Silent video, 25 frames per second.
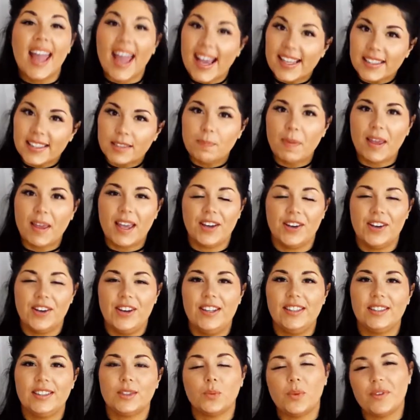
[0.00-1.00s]
is
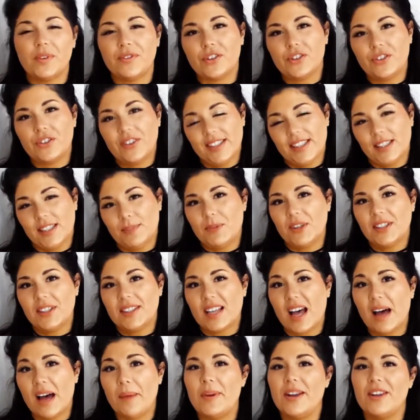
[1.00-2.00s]
because with
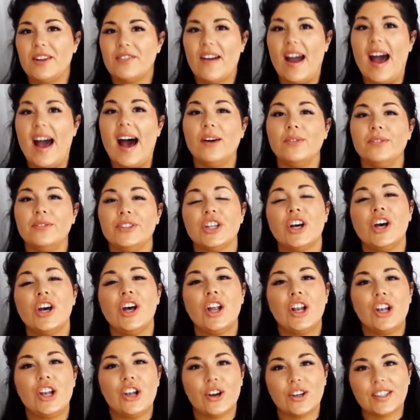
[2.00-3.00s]
Christmas coming around,
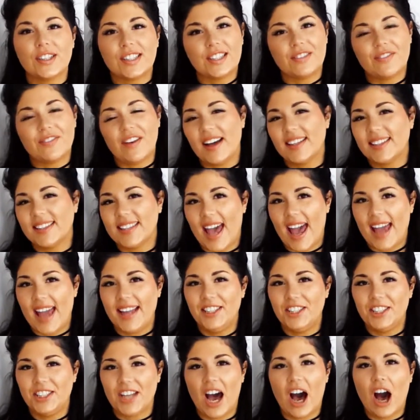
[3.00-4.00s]
lots of us
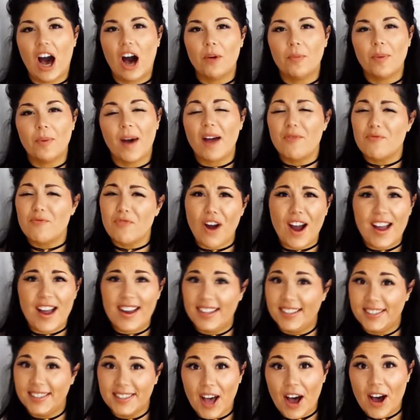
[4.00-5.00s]
end up, and
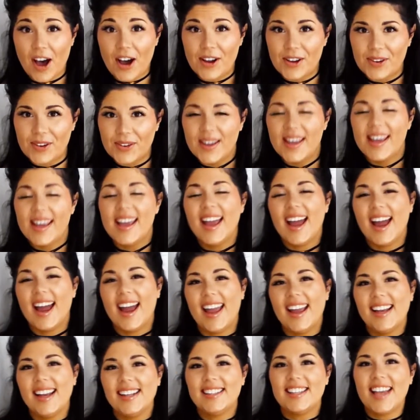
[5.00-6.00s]
rightly so,
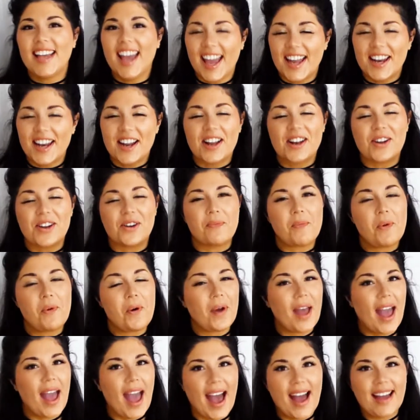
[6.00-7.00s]
eating a lot
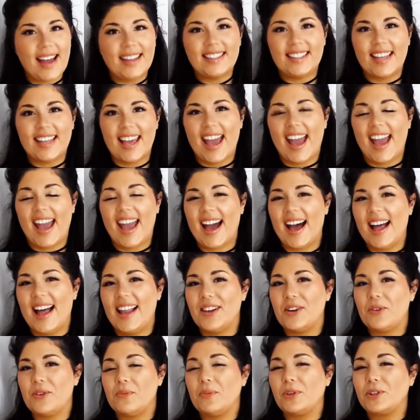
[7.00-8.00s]
more candy,
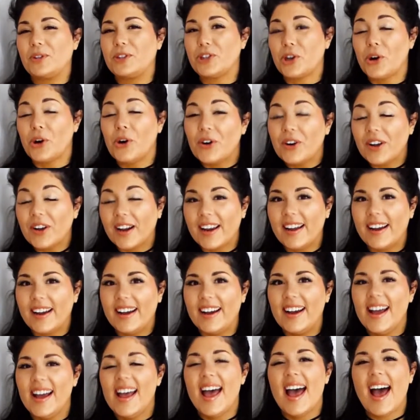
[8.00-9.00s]
a lot more
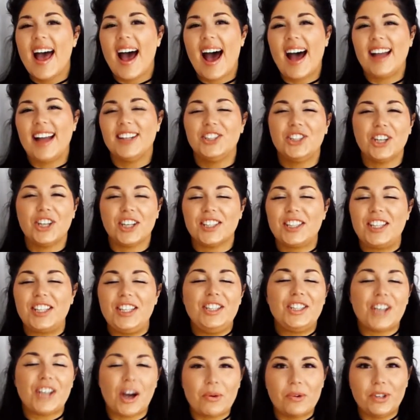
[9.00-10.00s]
chocolate, and just
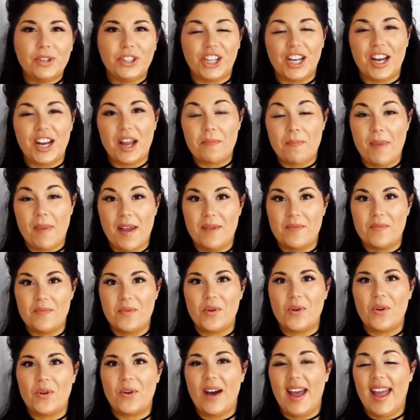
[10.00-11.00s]
indulging a bit
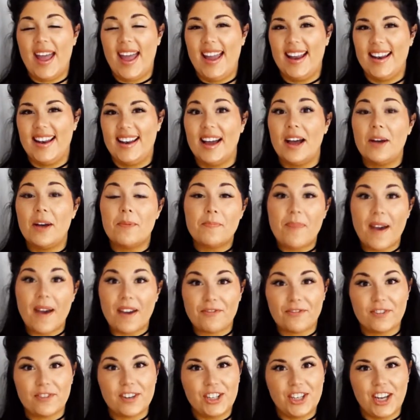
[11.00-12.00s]
more in
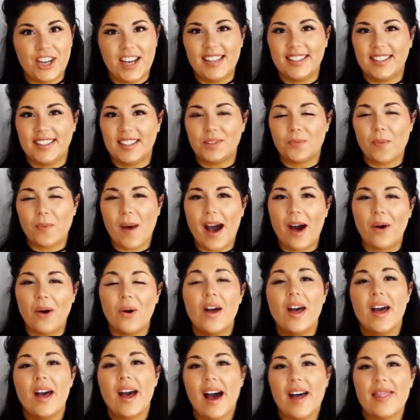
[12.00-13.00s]
beverages as
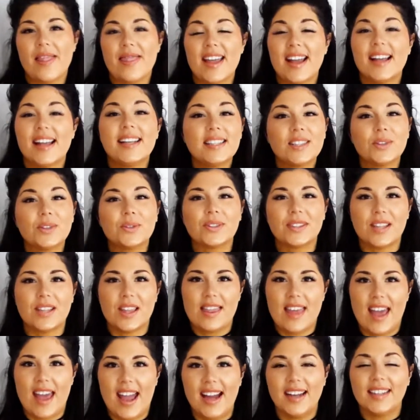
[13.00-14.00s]
well. And these sorts
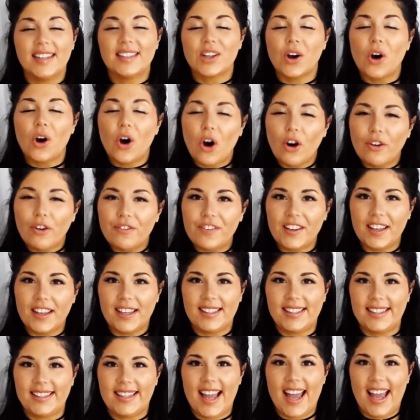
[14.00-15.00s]
of things
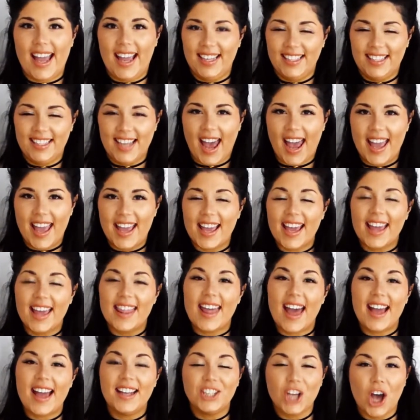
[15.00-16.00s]
obviously take
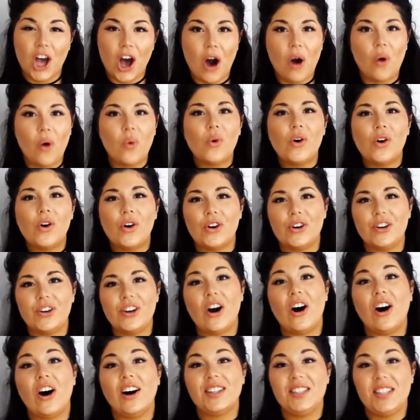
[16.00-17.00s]
their toll
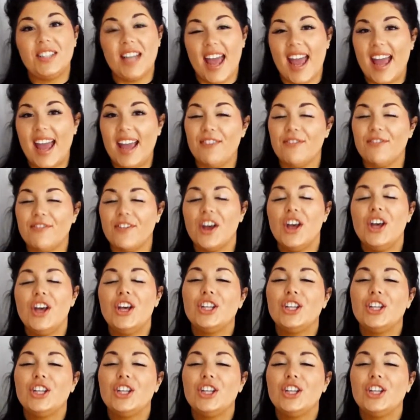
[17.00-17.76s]
on our teeth.